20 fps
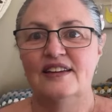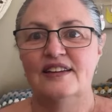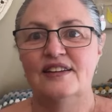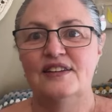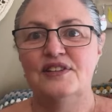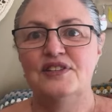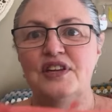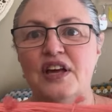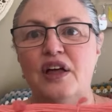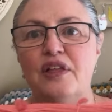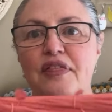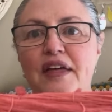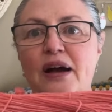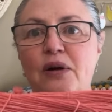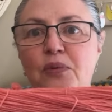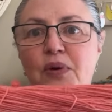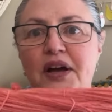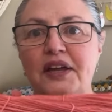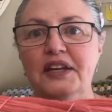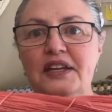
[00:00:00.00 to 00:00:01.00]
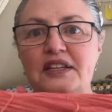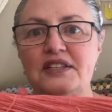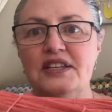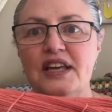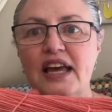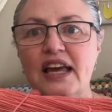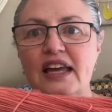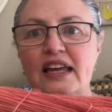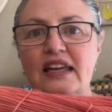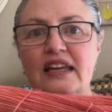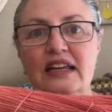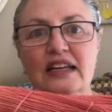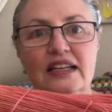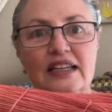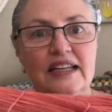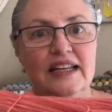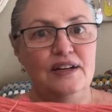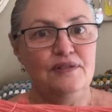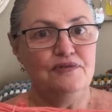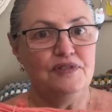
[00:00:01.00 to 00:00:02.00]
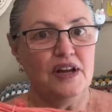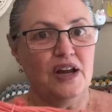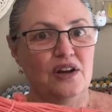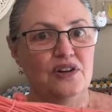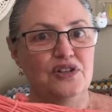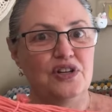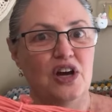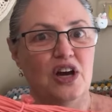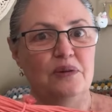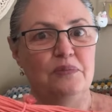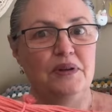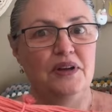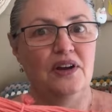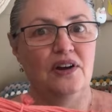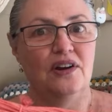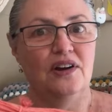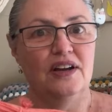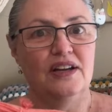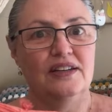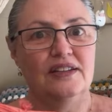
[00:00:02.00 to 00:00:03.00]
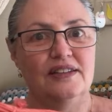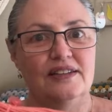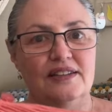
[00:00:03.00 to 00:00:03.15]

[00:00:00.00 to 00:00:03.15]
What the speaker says: So that one is a leave no dye behind.